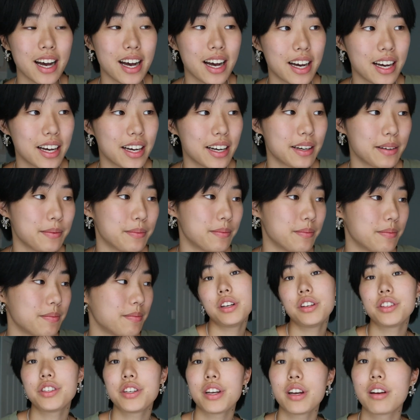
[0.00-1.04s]

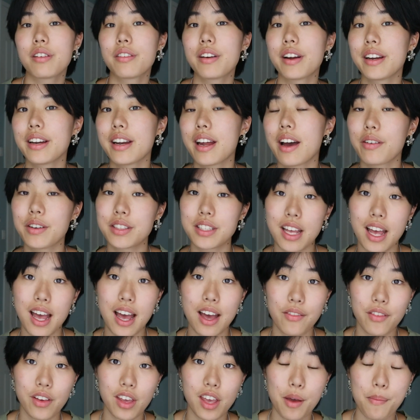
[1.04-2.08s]
Wondershare right now is
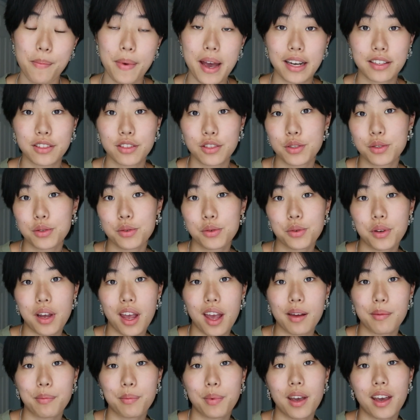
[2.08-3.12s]
having a back to school
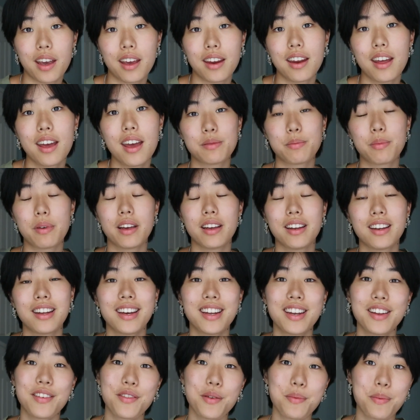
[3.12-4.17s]
campaign,
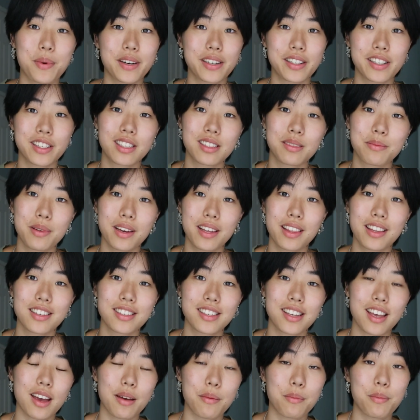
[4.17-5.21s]
and if you participate this
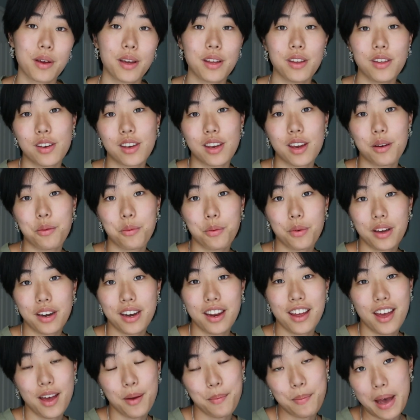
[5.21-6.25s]
campaign, you can win
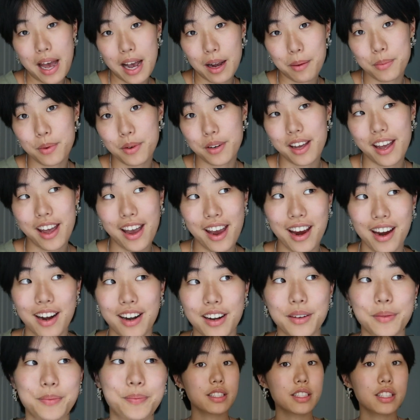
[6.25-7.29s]
a MacBook
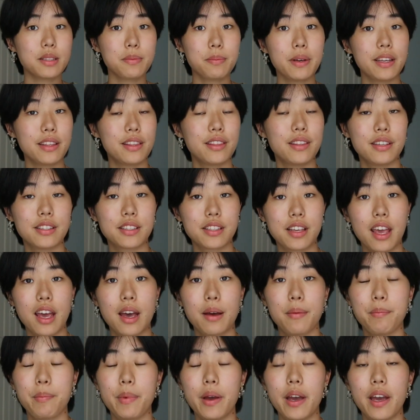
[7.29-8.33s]
Air. Participate this
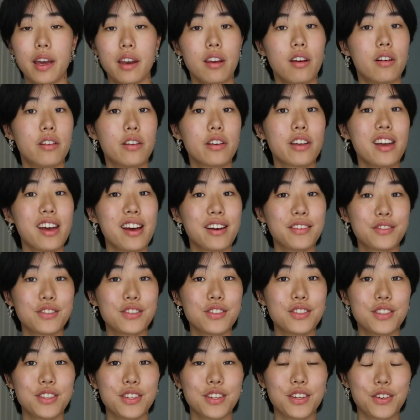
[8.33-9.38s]
campaign, all you have to
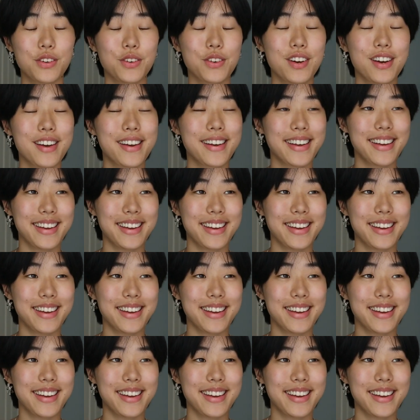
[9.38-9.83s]
do